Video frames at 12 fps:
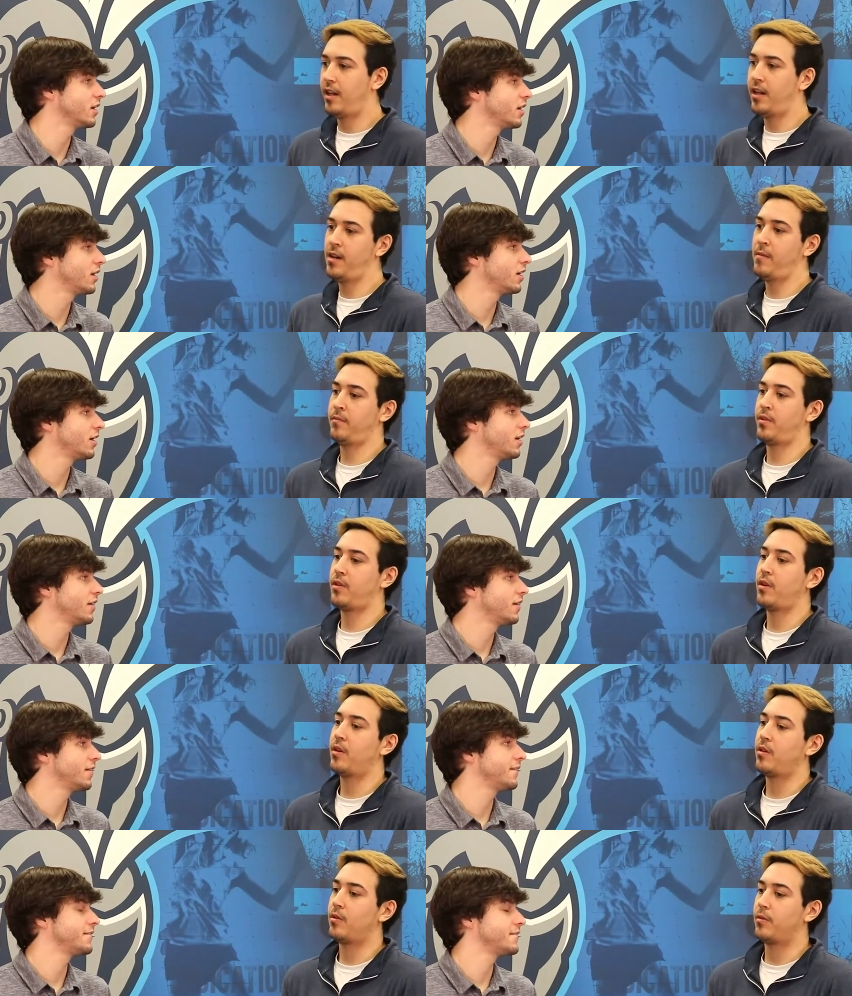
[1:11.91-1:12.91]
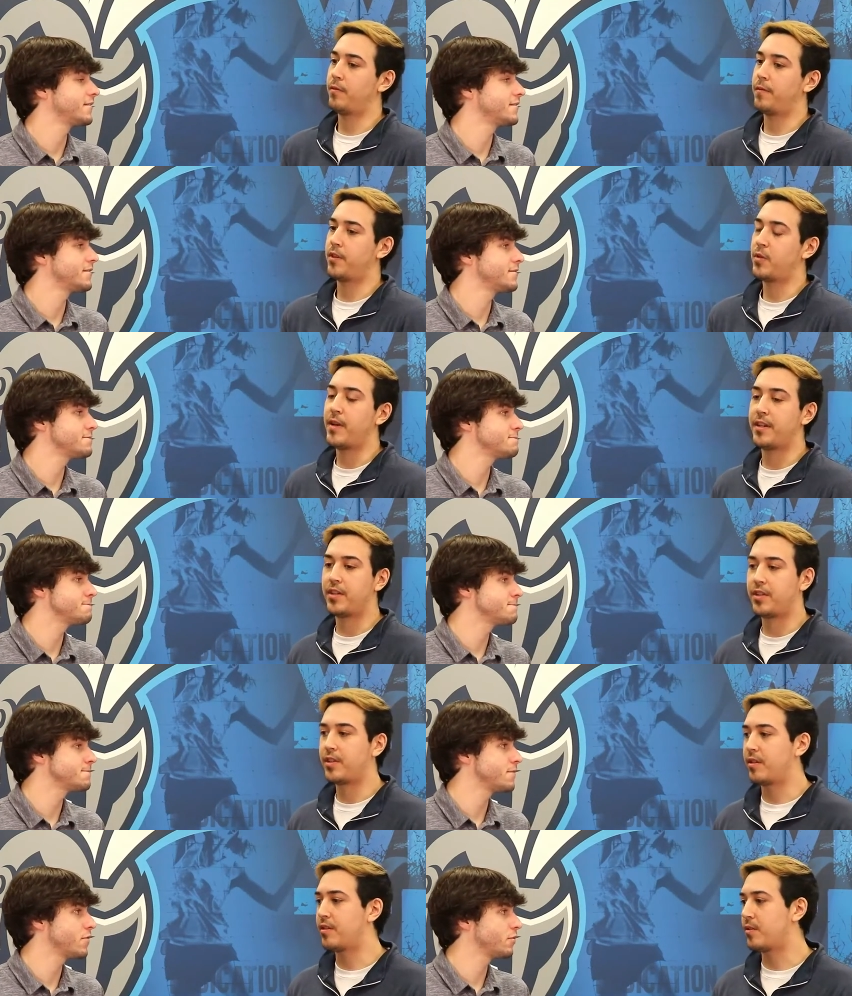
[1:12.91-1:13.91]
Speaker 1: Um, so first match
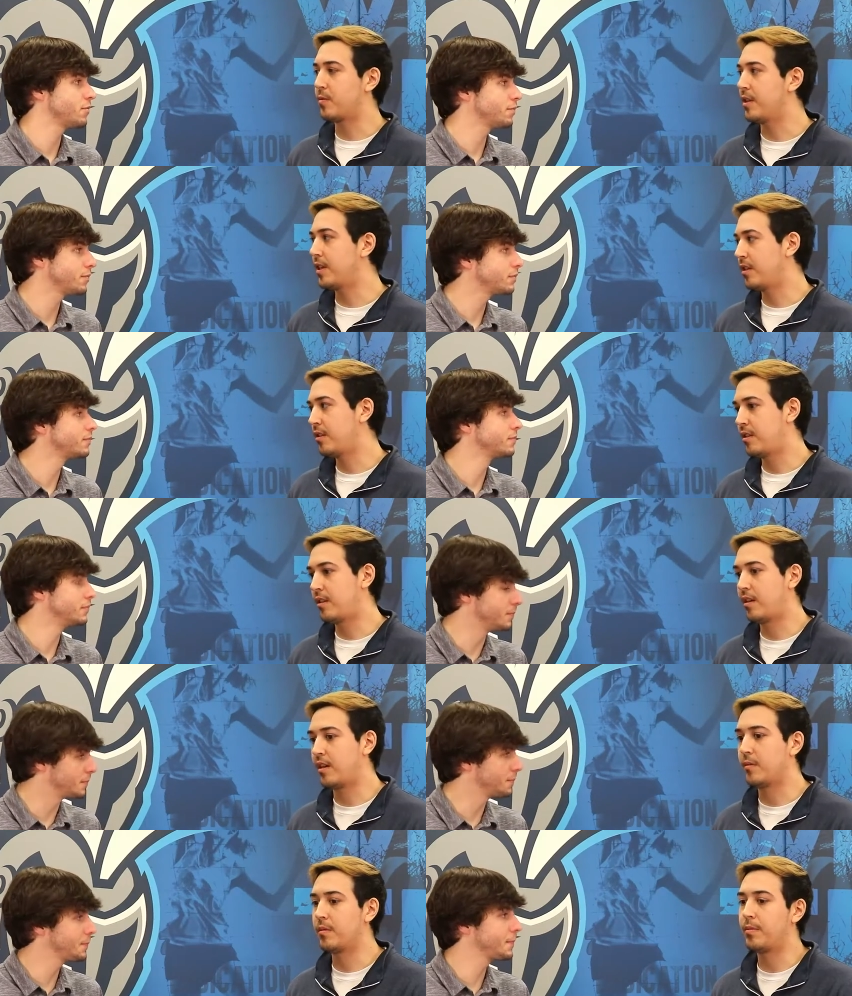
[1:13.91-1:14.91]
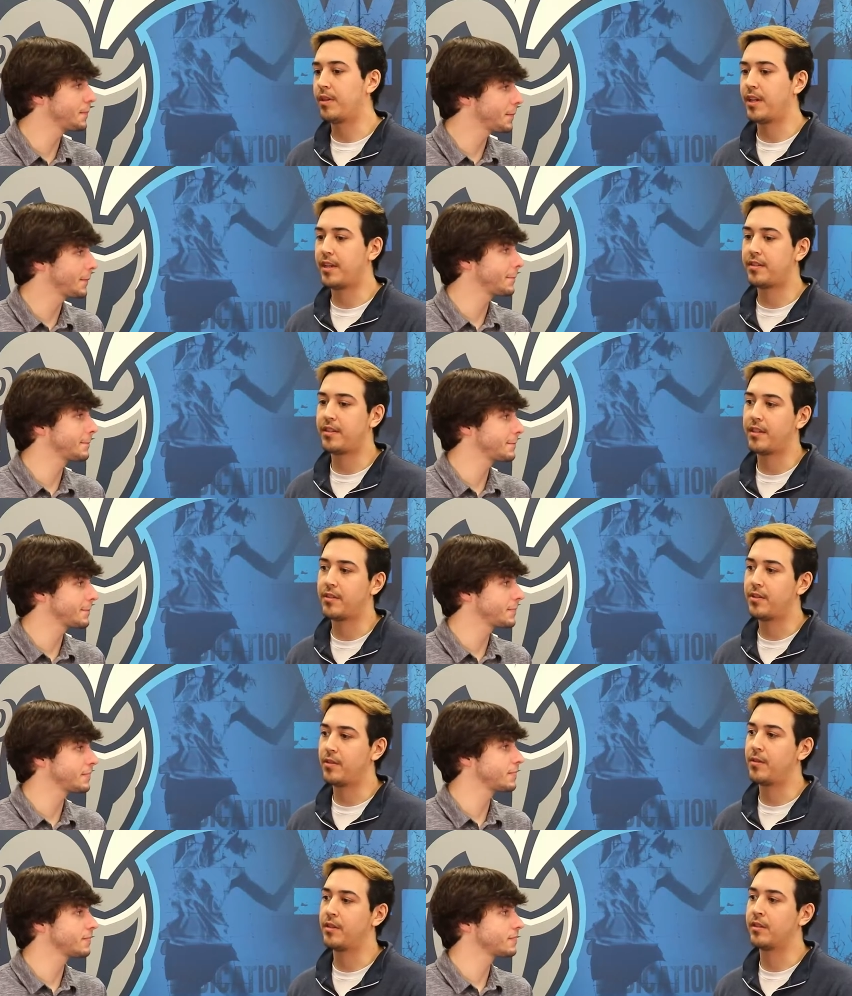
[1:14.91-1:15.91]
to start this weekend. Mm -hmm. uh, mm-hmm. we play
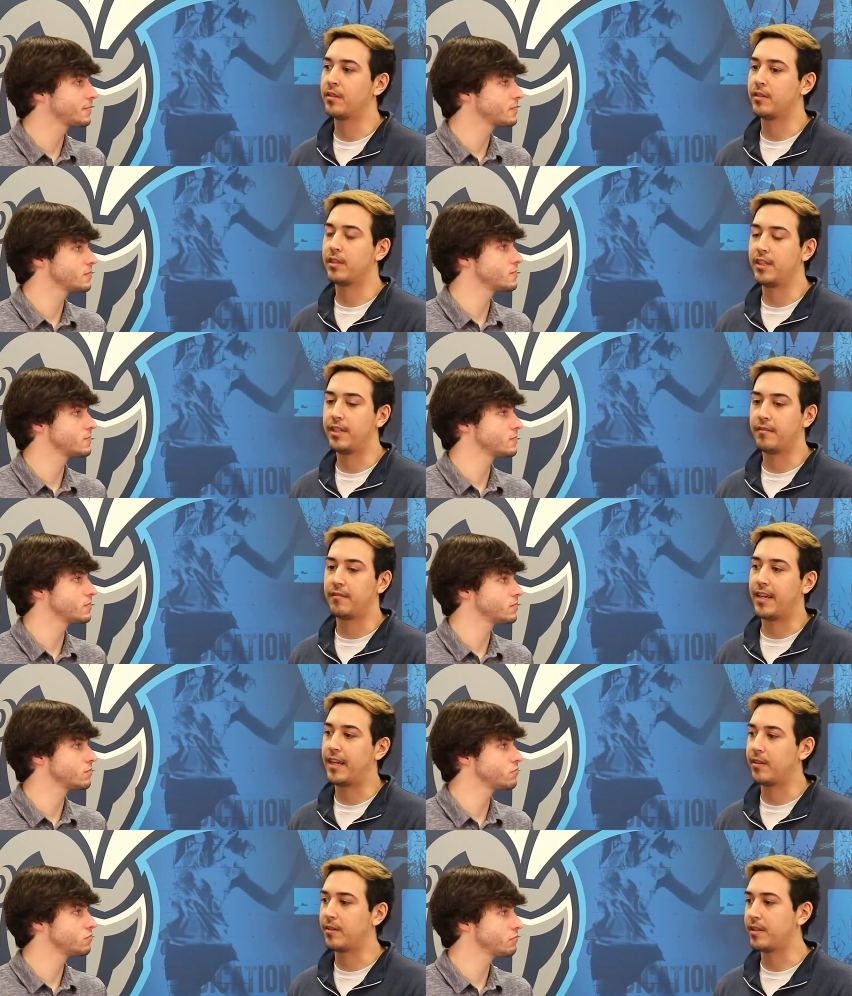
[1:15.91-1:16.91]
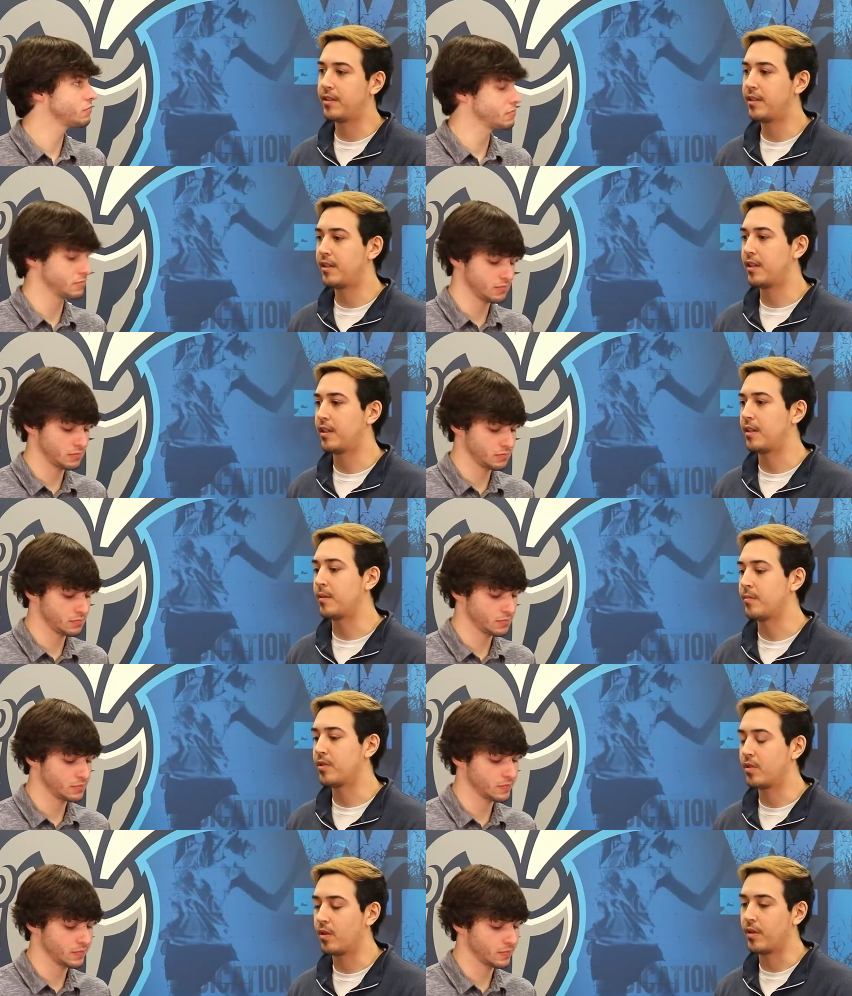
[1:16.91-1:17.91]
SDSU in league and Valorant.
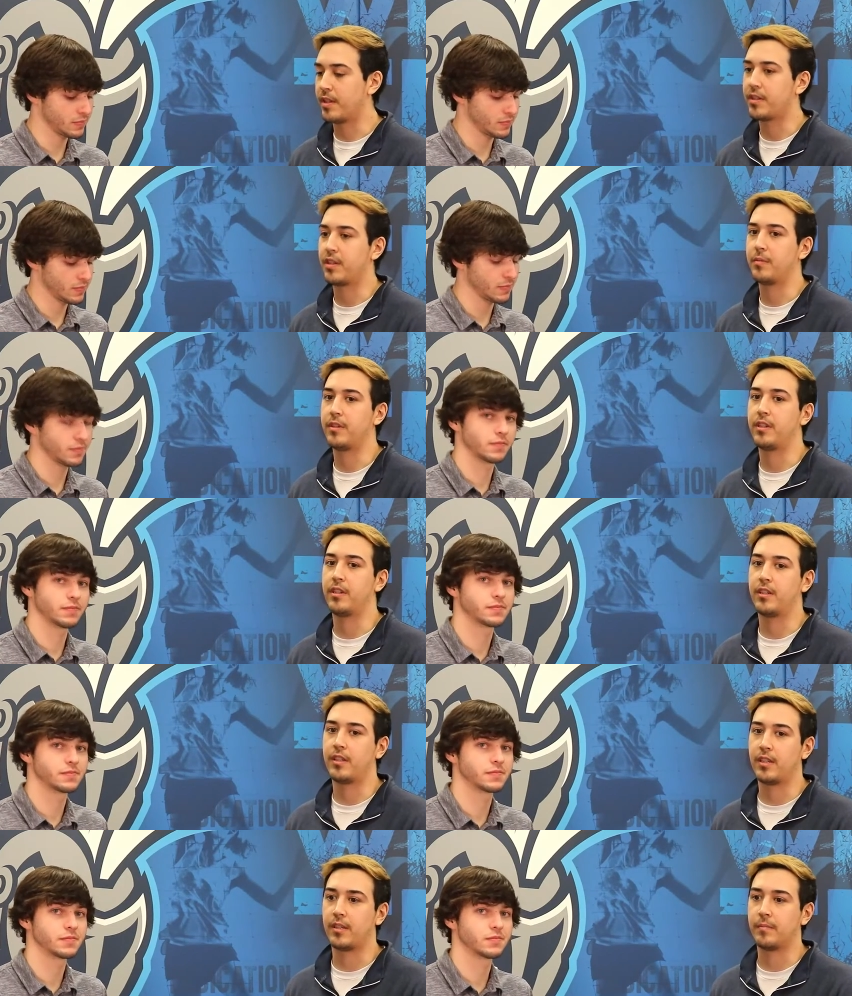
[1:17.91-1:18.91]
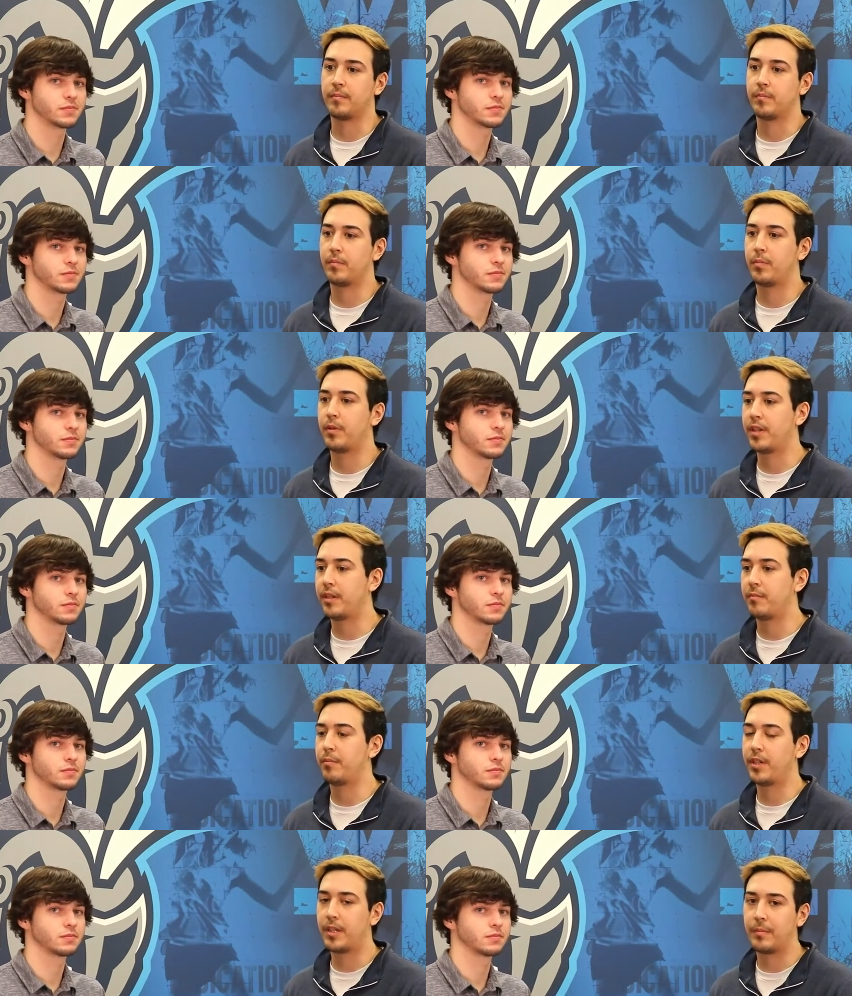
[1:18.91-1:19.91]
Um, so that's going to be um,
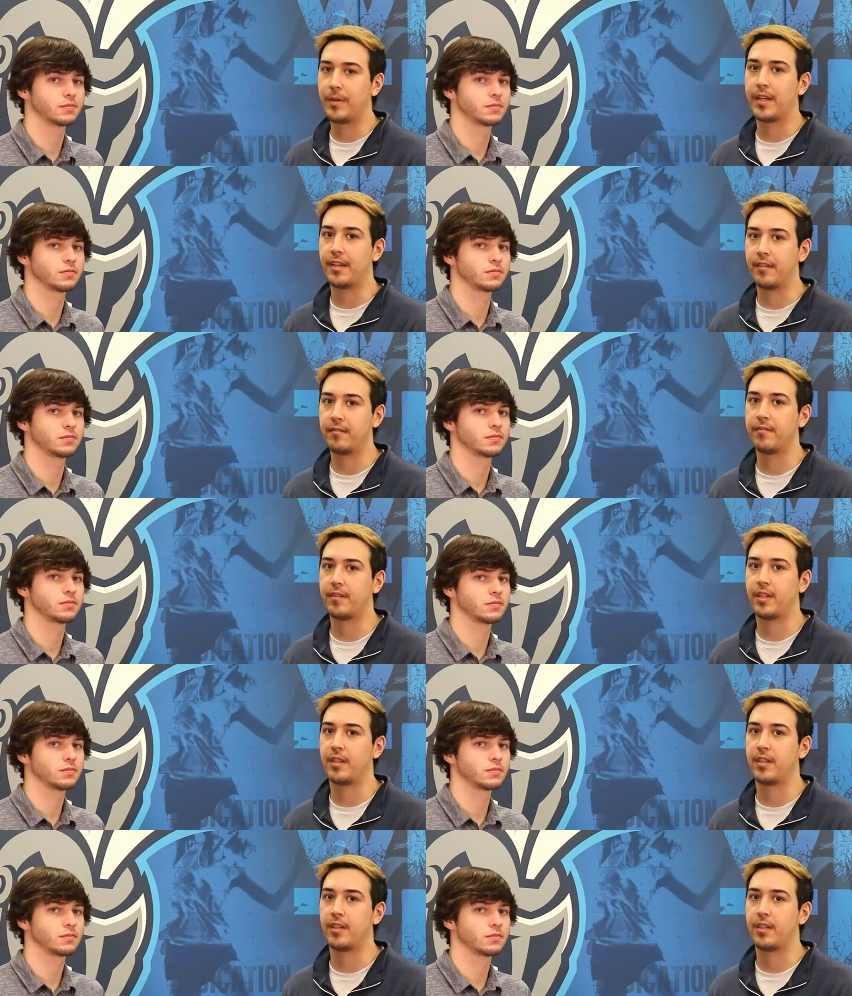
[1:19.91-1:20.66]
pretty pretty competitive.